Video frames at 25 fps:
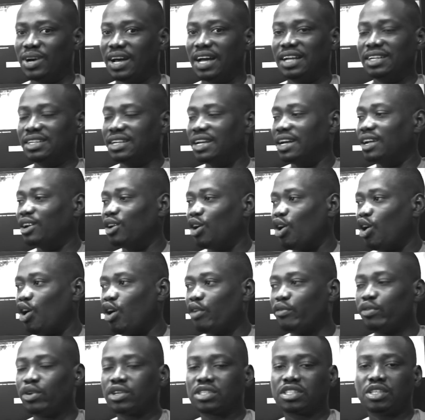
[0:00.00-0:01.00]
And then
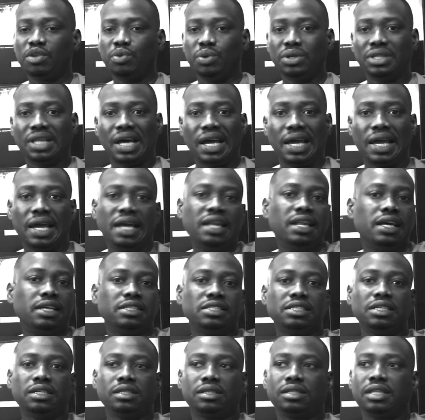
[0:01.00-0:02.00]
obviously with that
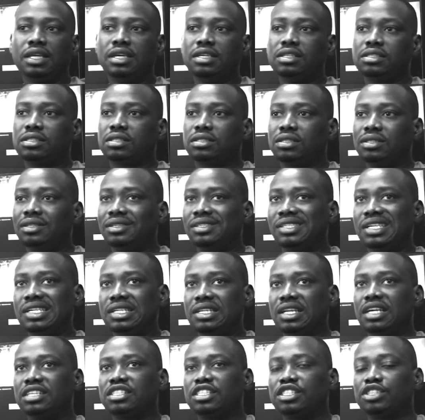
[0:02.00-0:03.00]
energy, things didn't
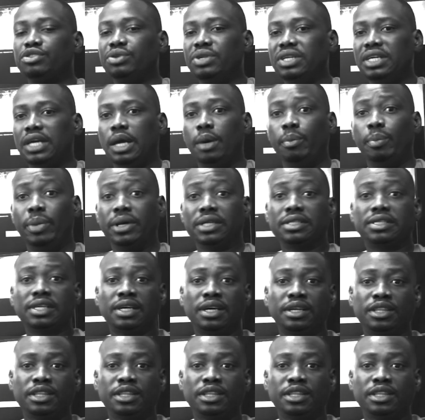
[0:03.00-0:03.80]
necessarily get better.